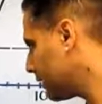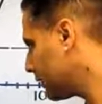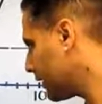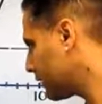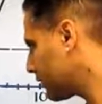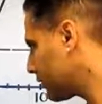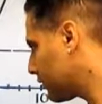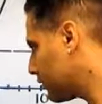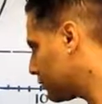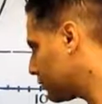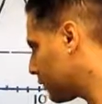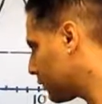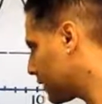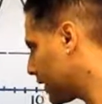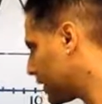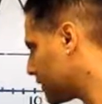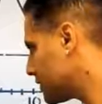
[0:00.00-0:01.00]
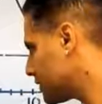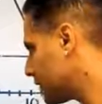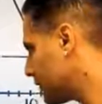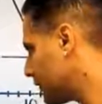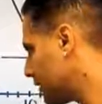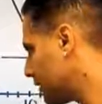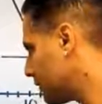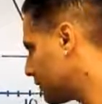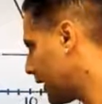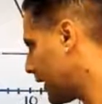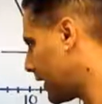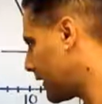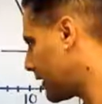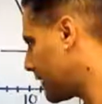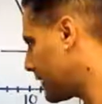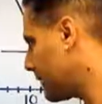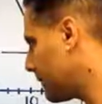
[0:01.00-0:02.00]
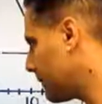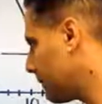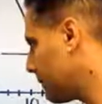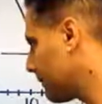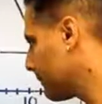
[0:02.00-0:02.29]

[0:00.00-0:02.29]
That's a new location of A.